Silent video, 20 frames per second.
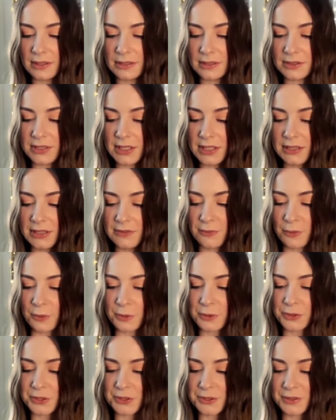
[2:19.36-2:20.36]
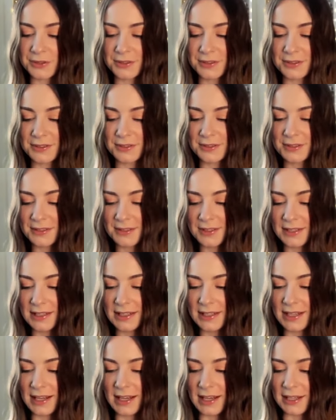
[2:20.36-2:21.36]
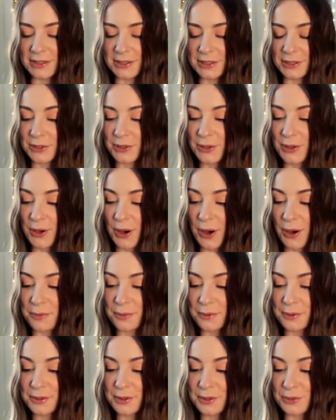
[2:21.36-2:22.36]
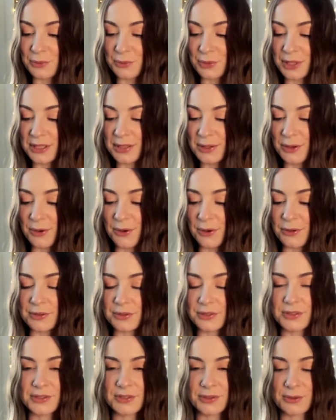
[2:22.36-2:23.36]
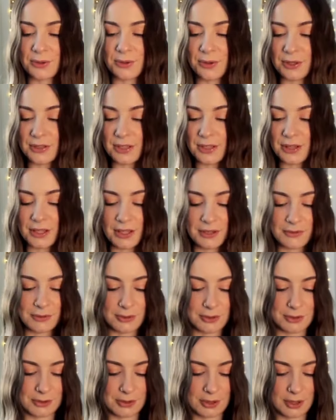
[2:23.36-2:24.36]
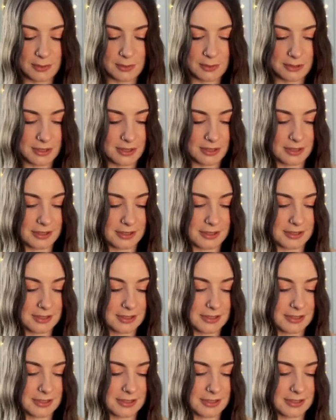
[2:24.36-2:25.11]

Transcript: Deformation, and Goblin Recon Squad. Love a good Goblin card.